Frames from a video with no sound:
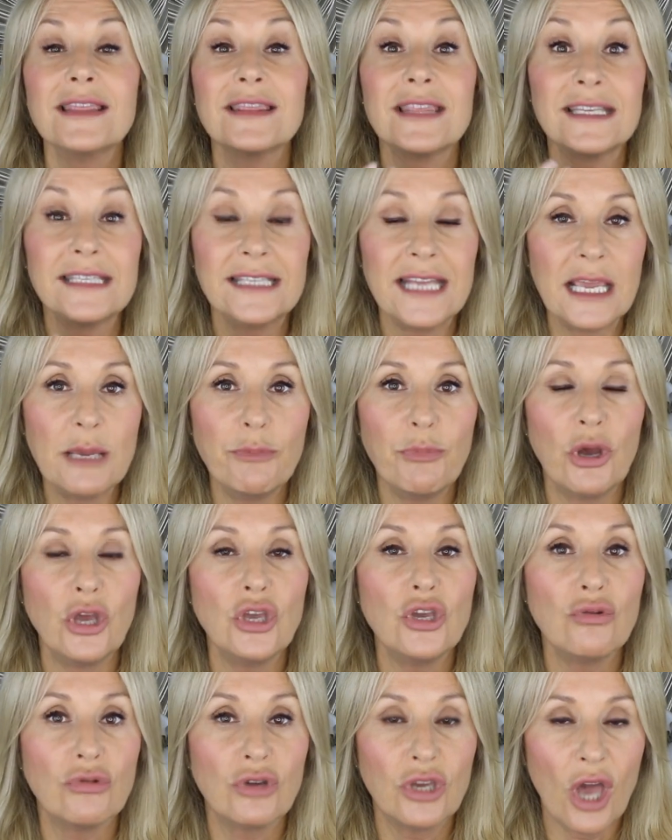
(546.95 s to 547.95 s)
the deeper
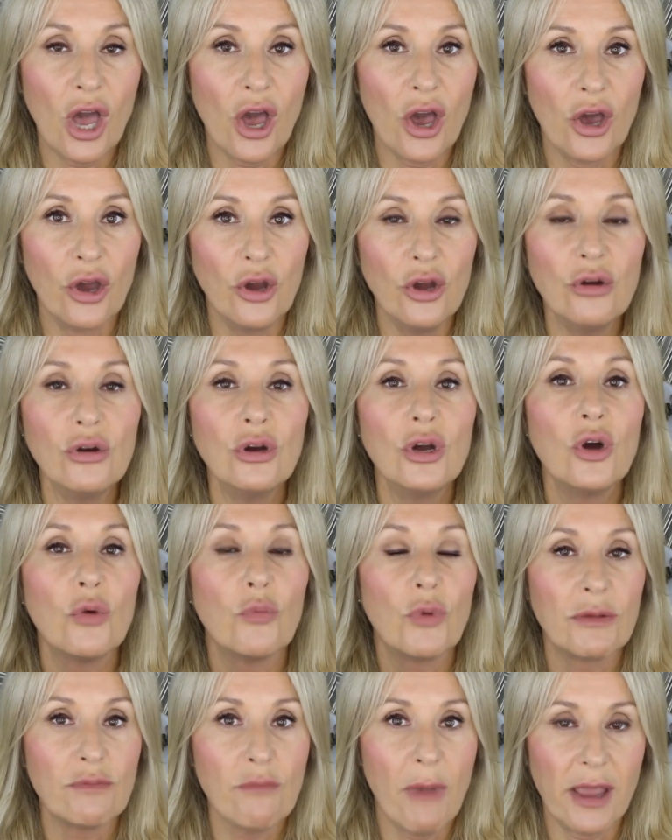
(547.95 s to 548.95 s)
you go
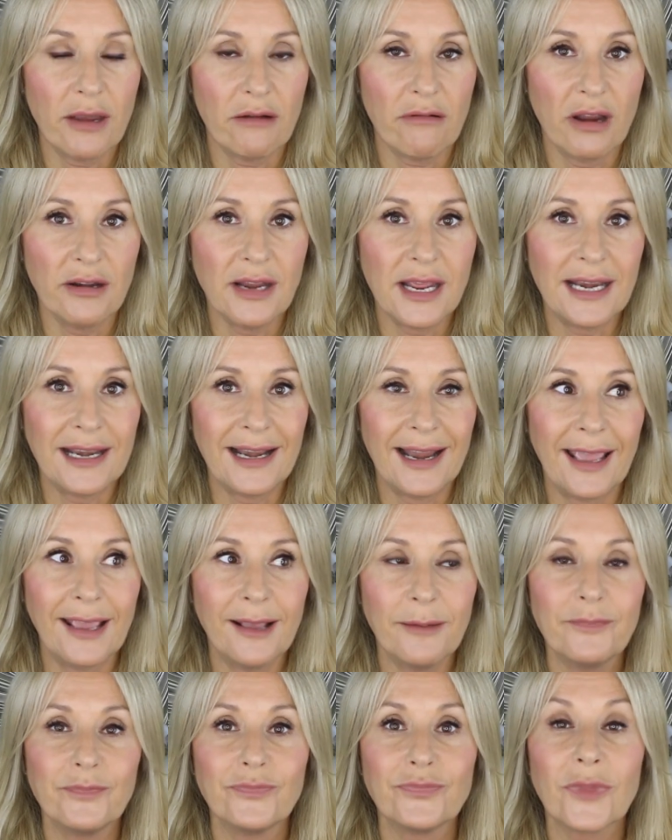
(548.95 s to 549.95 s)
with
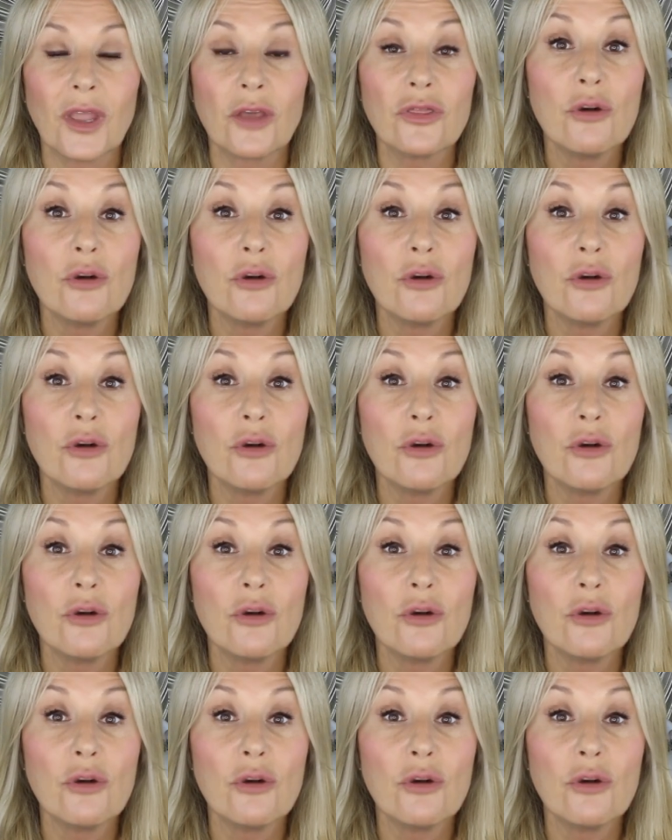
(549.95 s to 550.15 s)
microneedling,